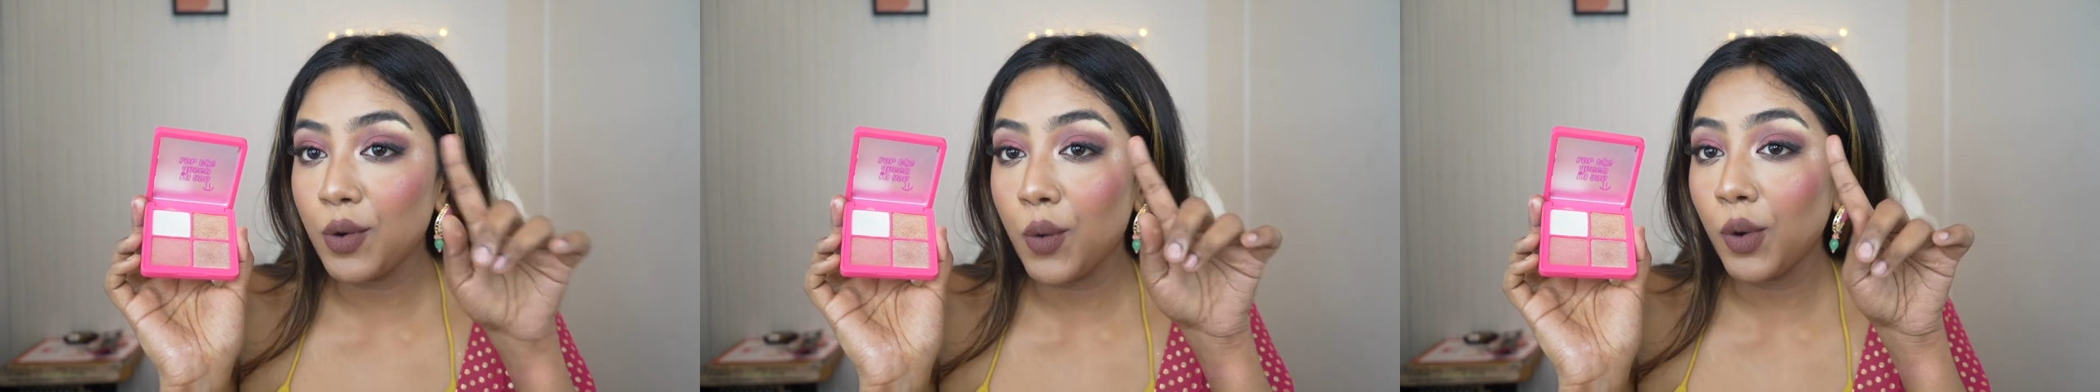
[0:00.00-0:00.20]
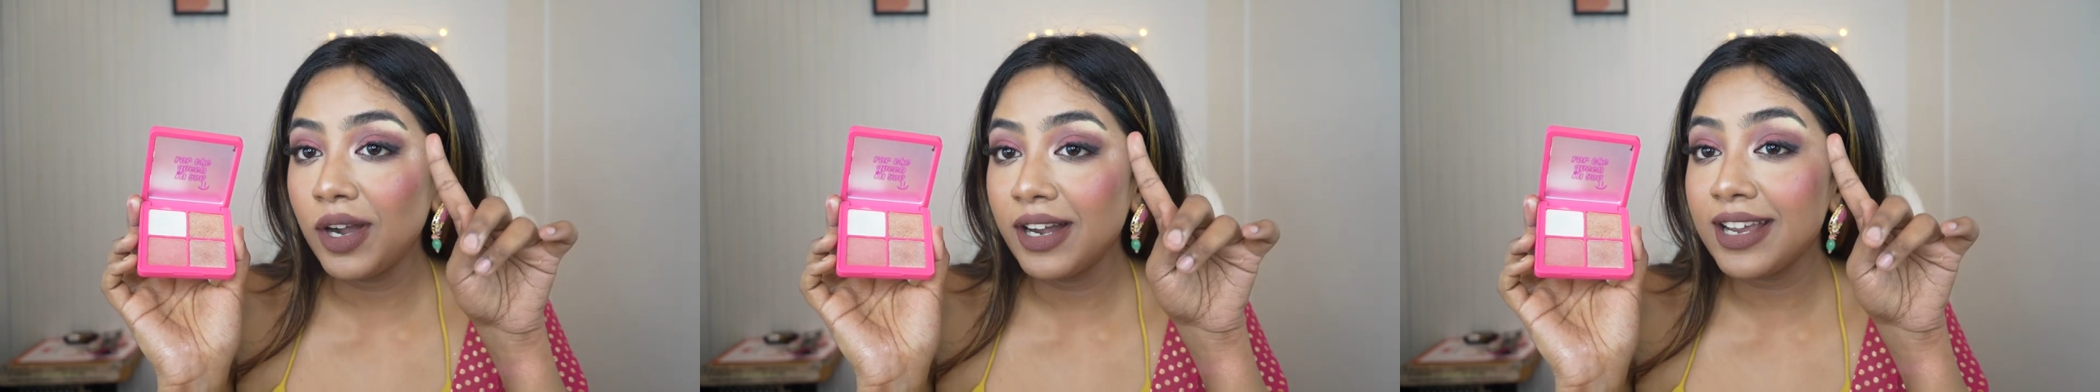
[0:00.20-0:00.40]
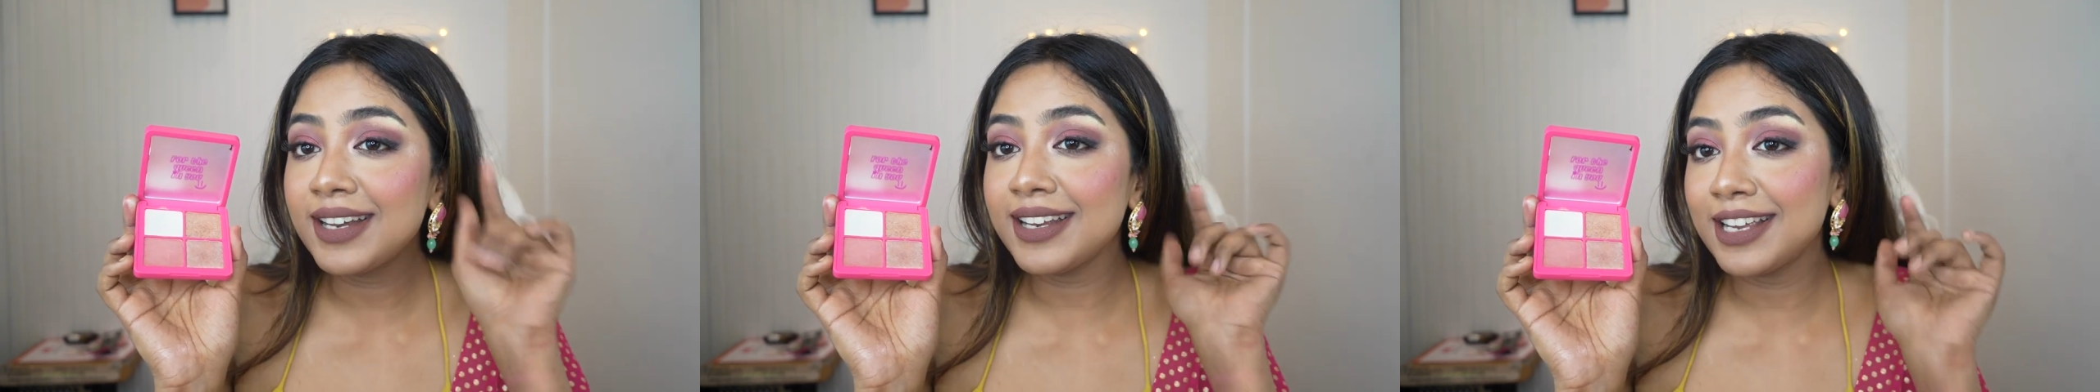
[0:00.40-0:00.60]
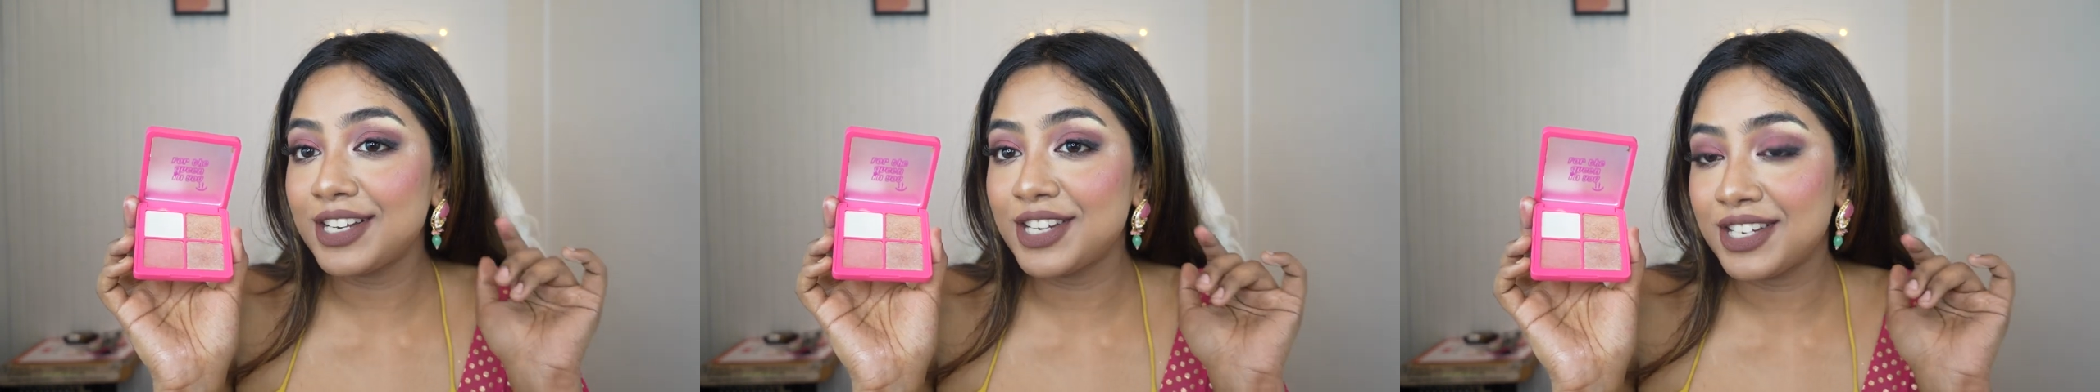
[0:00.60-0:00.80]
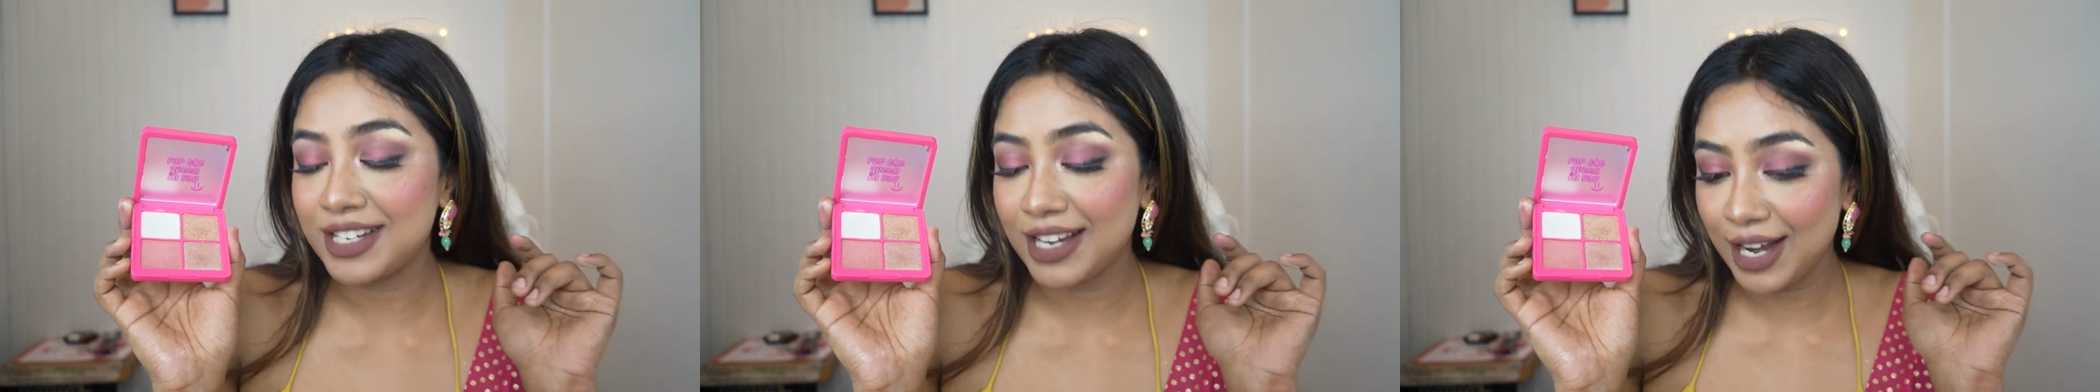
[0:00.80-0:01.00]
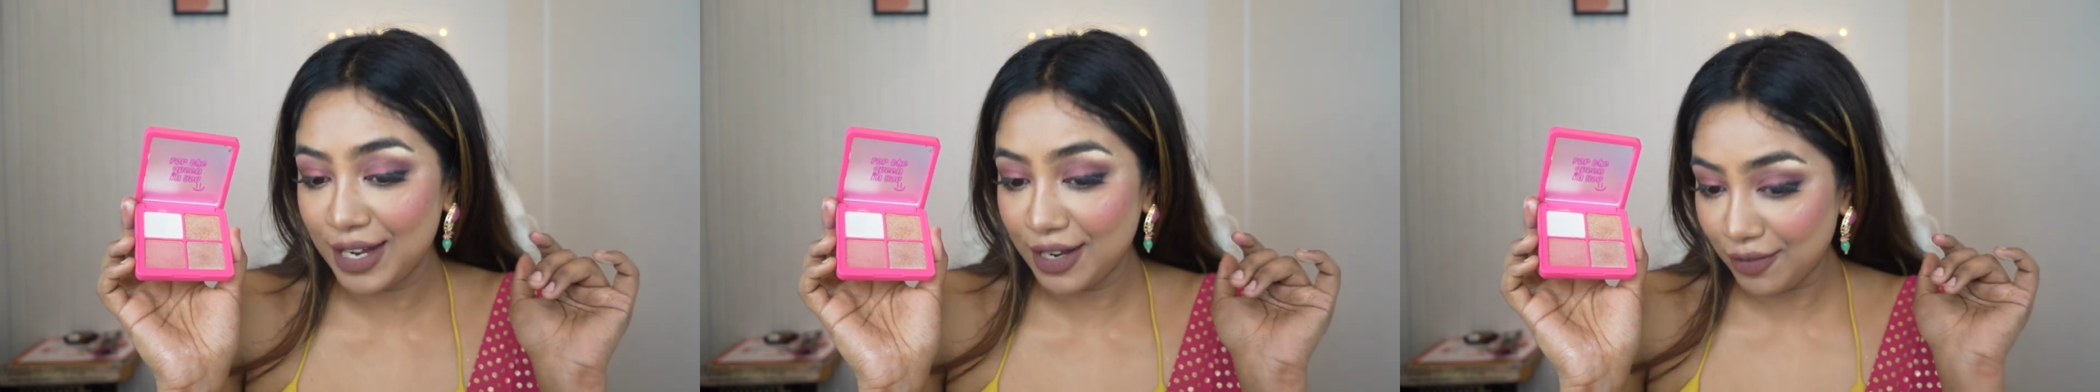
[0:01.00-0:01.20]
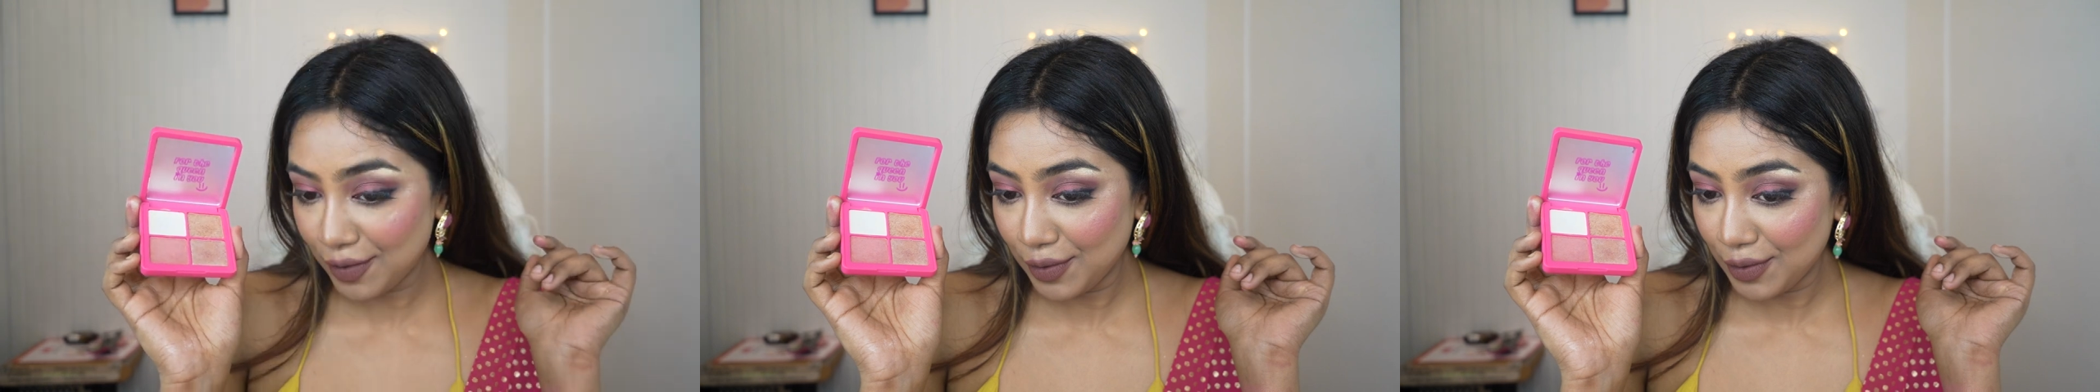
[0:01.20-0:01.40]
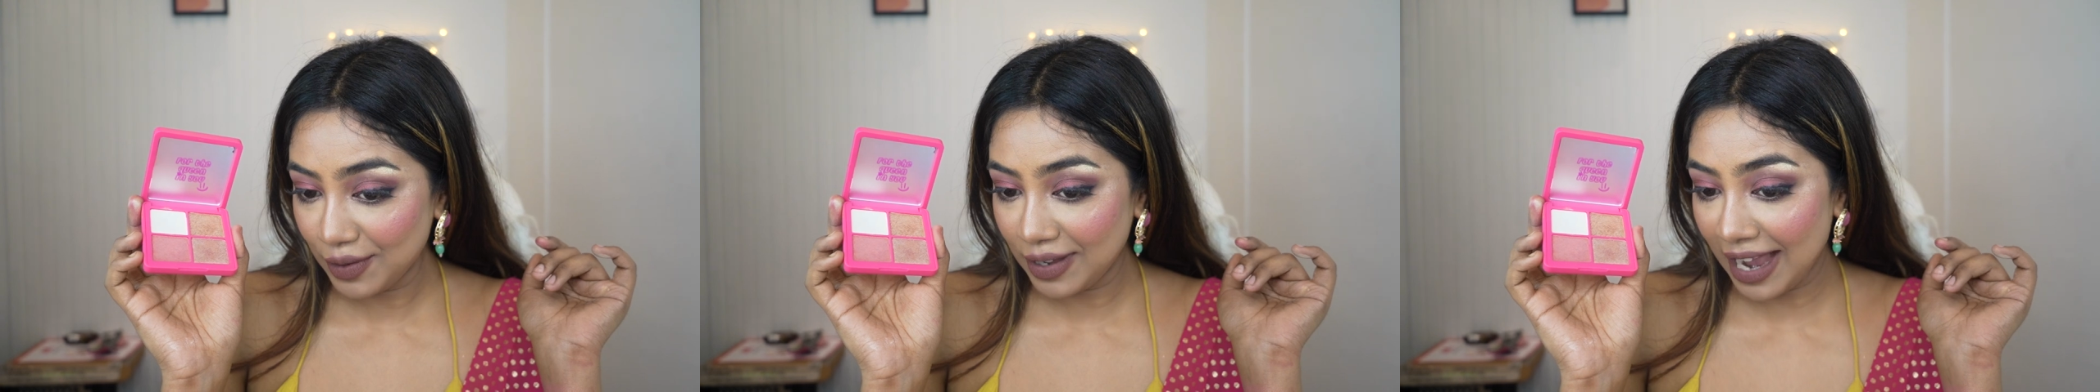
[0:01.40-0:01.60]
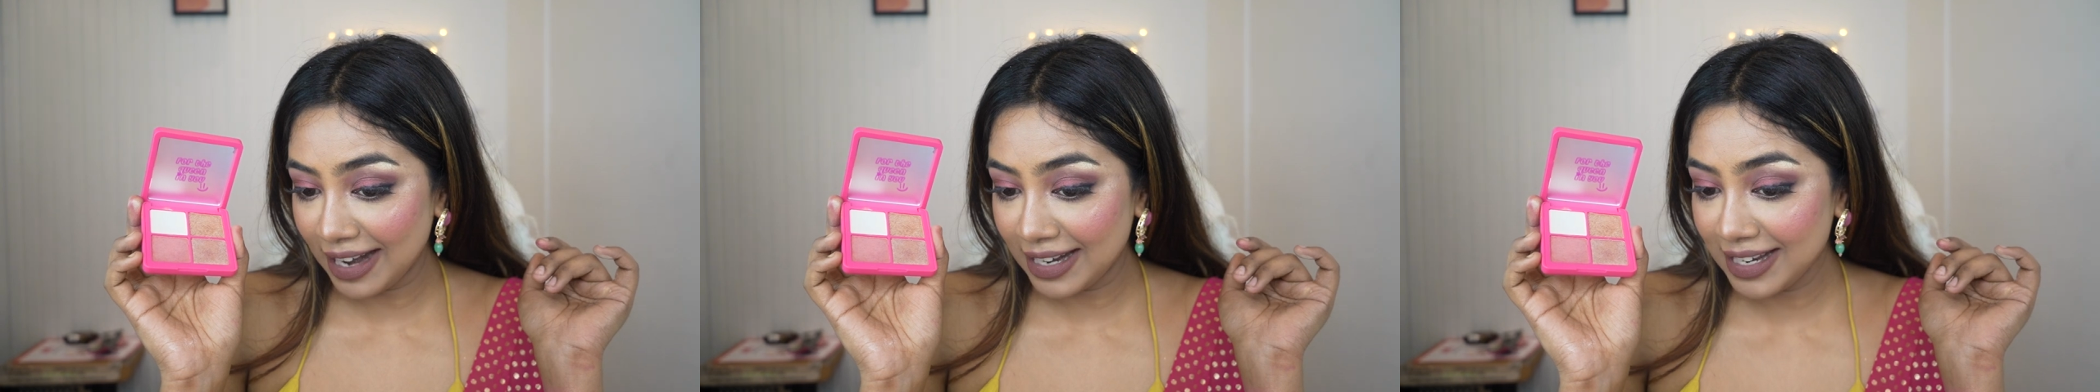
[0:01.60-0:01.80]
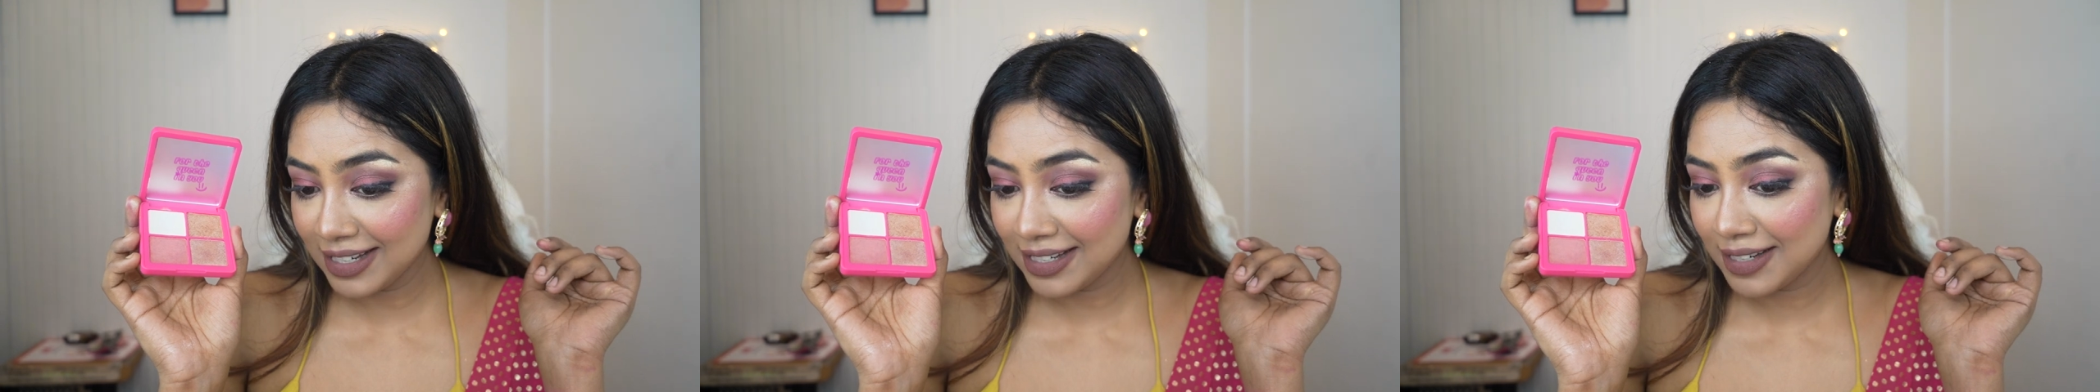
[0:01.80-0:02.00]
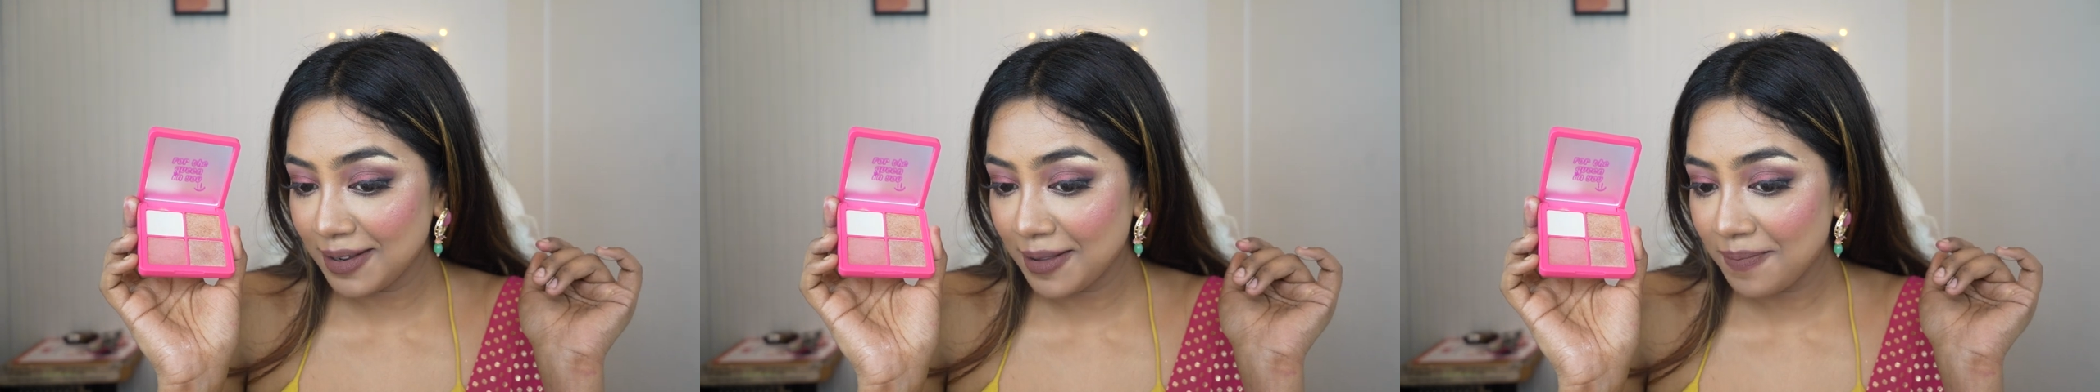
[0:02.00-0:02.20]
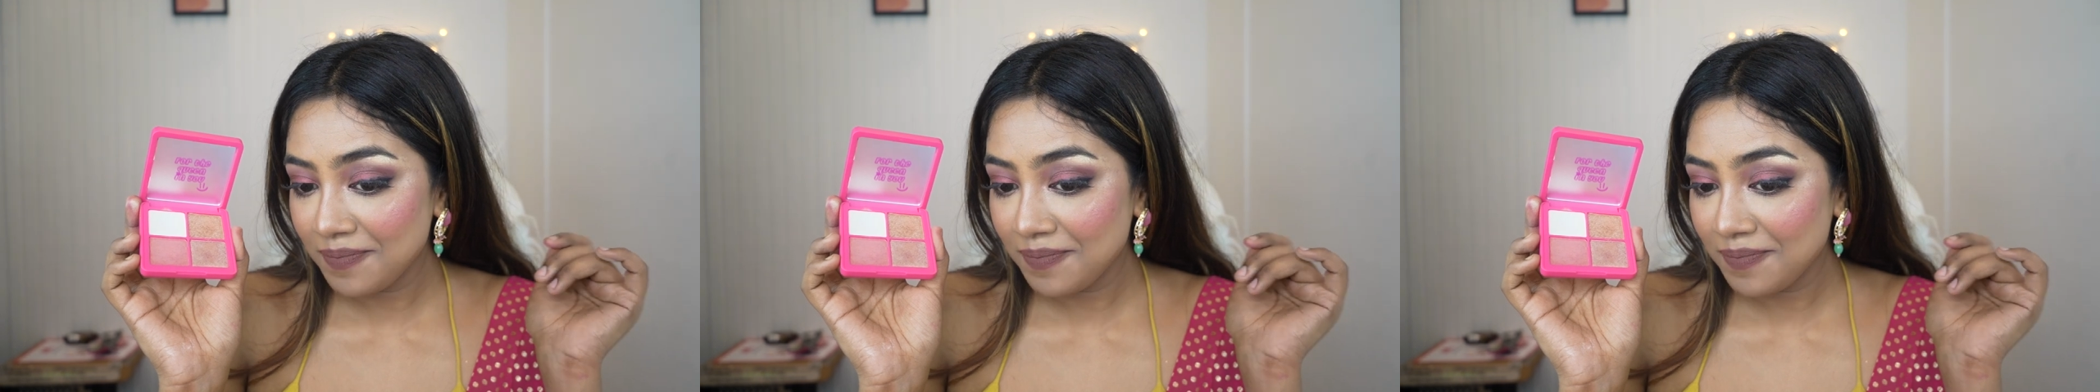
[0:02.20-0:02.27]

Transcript: golden-ish shade if you look at it.